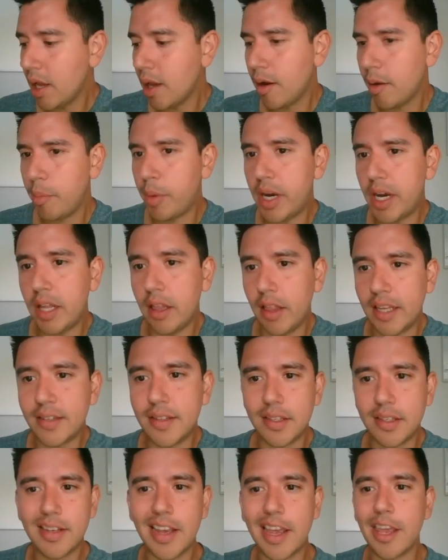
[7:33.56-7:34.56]
But let's
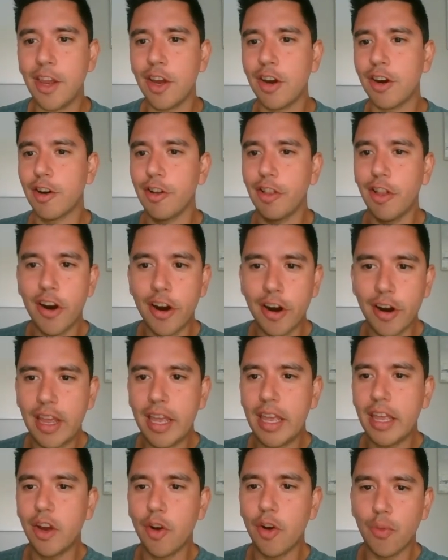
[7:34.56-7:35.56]
just say you're
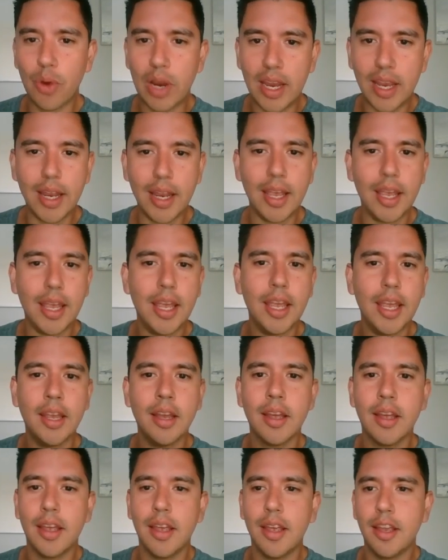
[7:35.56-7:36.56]
learning, you're reading,
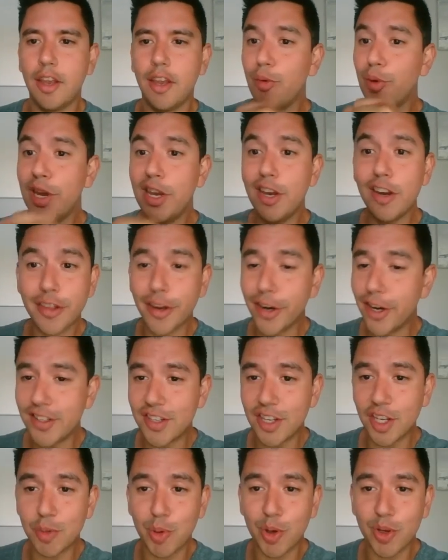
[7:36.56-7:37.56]
you read your
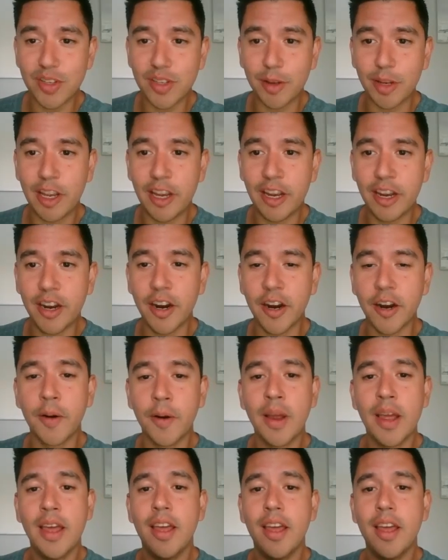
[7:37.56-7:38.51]
36 books a year,